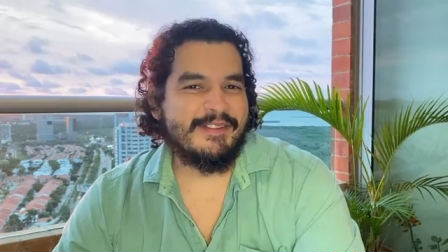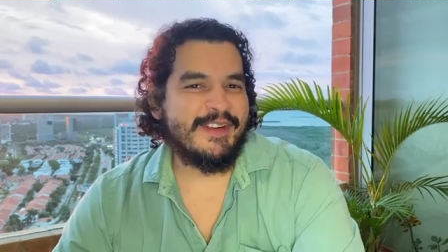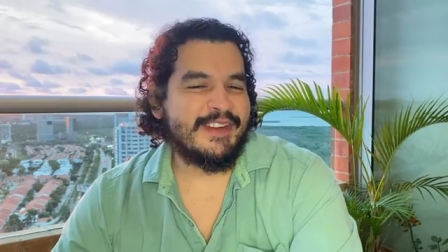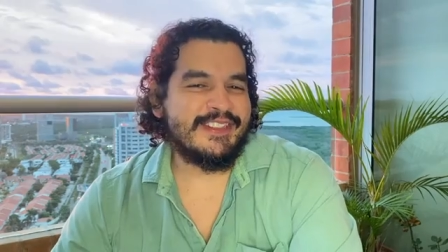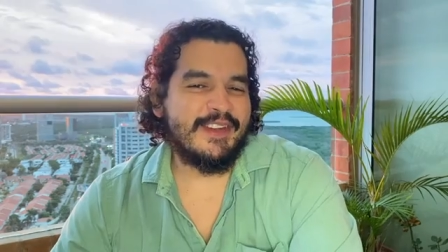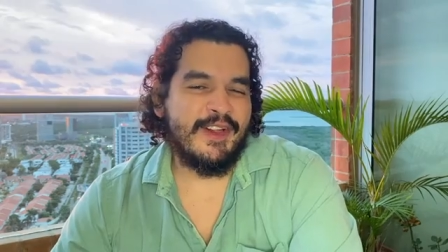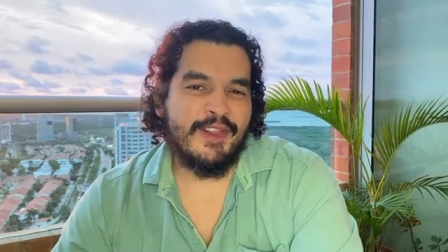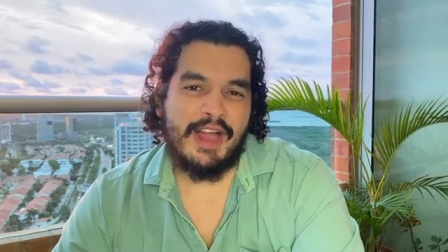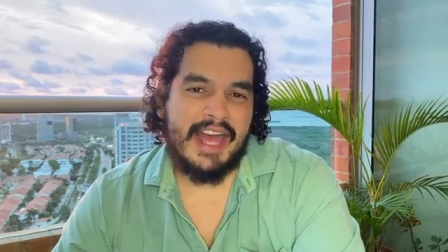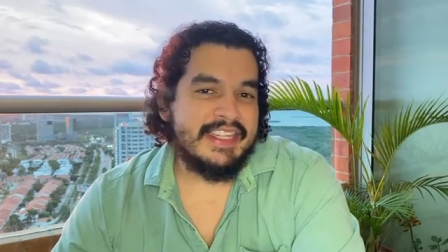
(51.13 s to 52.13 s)
First of
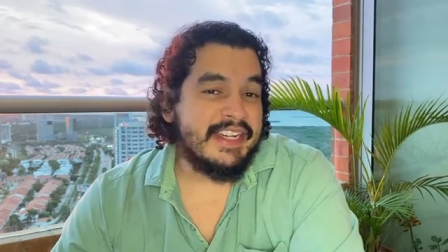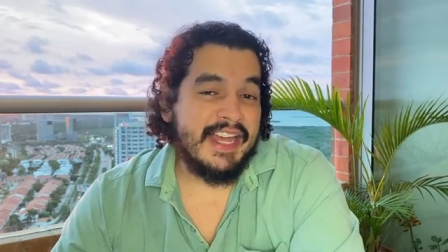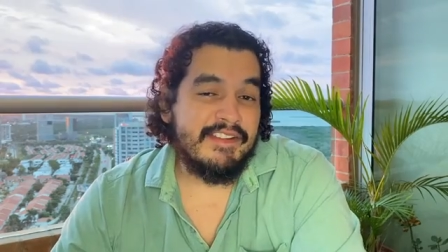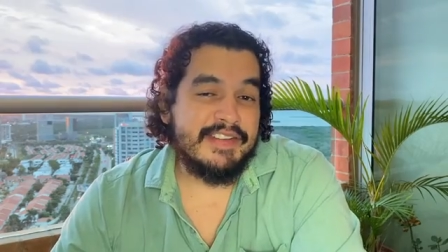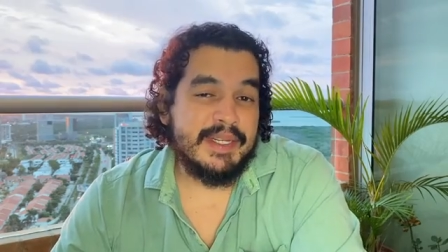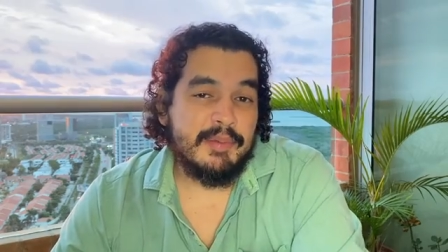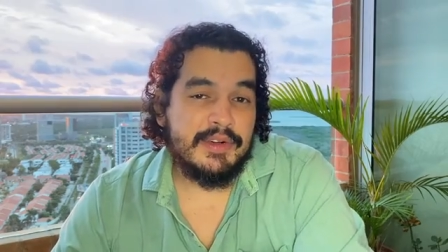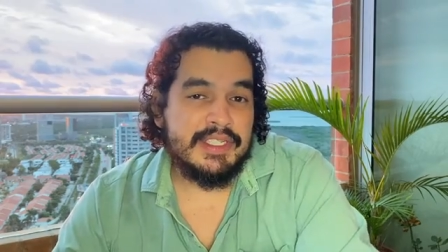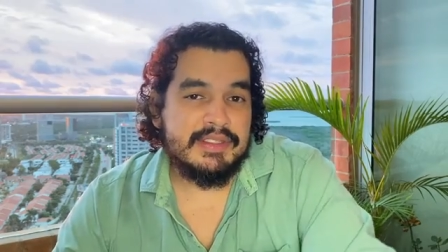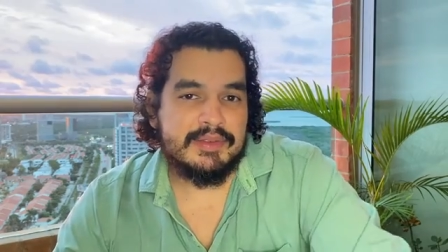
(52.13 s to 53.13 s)
all, I didn't have any money.